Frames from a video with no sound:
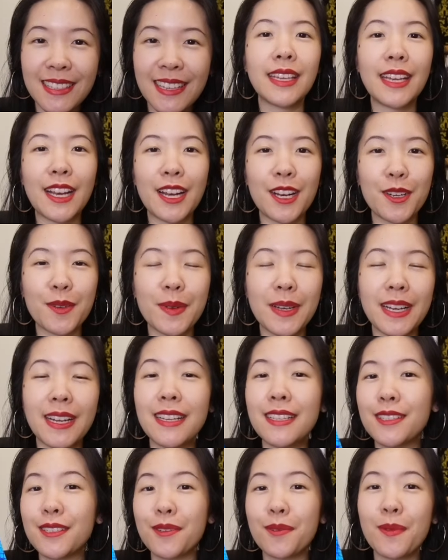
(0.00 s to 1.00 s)
The heroine
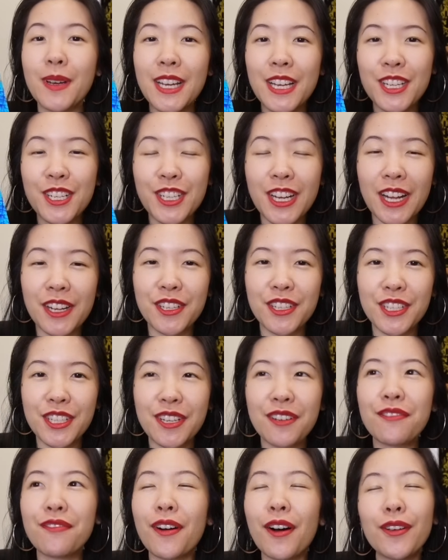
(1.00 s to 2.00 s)
is a witch and
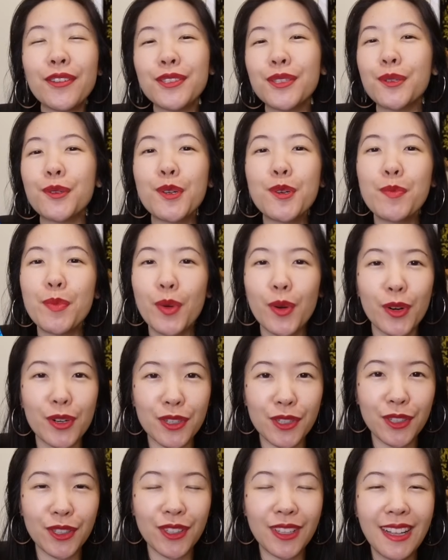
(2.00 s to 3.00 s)
she falls through a
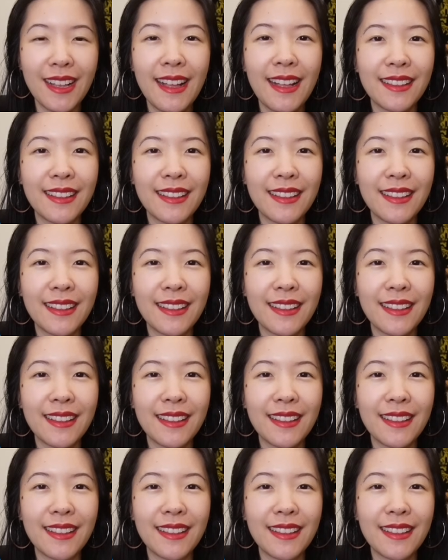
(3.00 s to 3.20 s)
portal